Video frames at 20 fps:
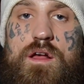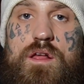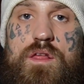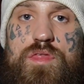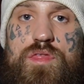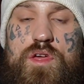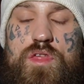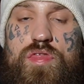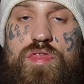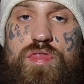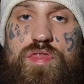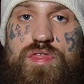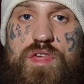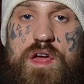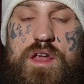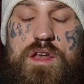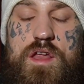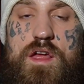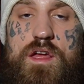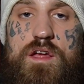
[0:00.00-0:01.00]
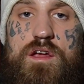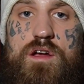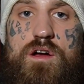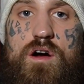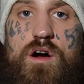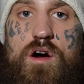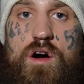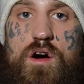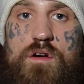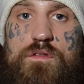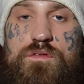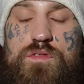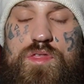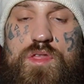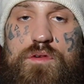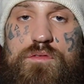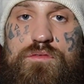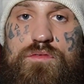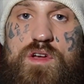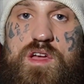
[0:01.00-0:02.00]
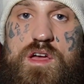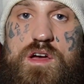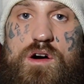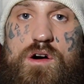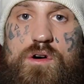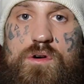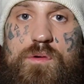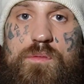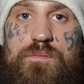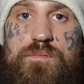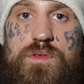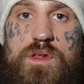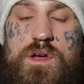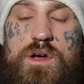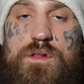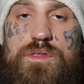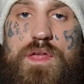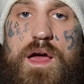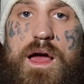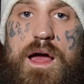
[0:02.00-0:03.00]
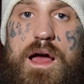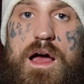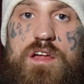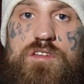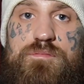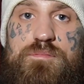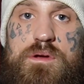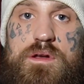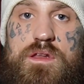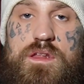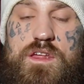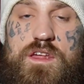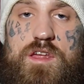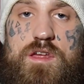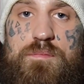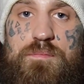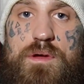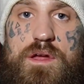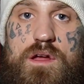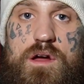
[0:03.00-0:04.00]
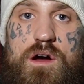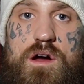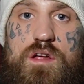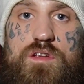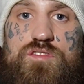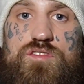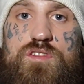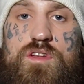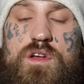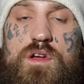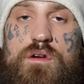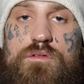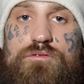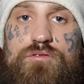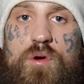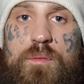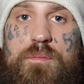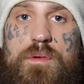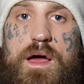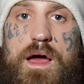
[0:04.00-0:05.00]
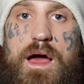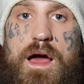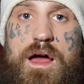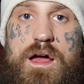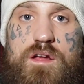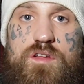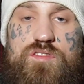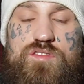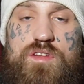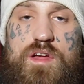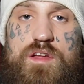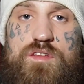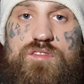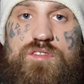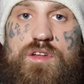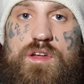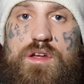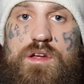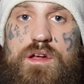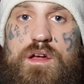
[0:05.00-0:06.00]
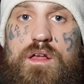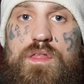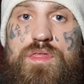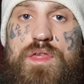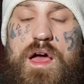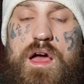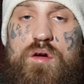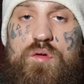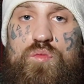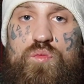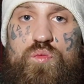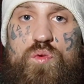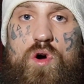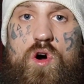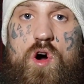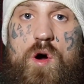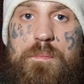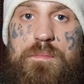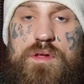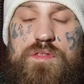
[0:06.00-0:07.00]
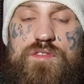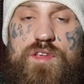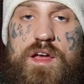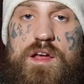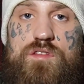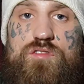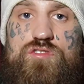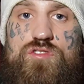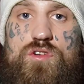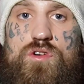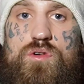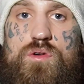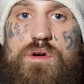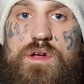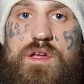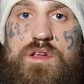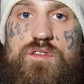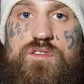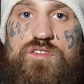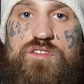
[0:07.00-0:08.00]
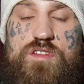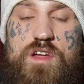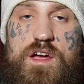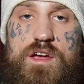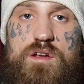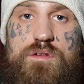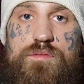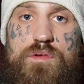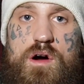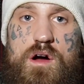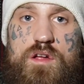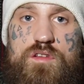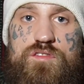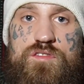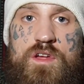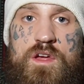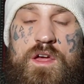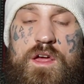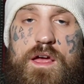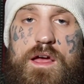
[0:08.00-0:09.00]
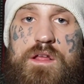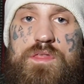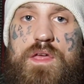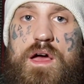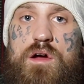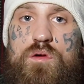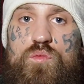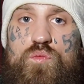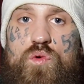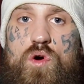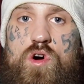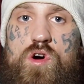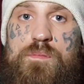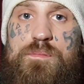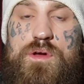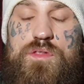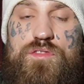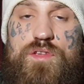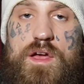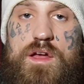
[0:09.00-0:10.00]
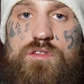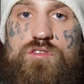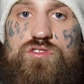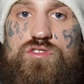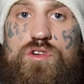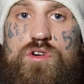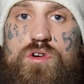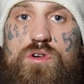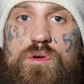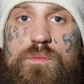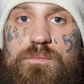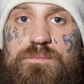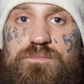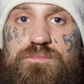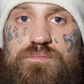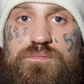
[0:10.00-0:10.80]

the thinning of the veil that has been keeping us from accessing that raw potential inside of us. And that raw potential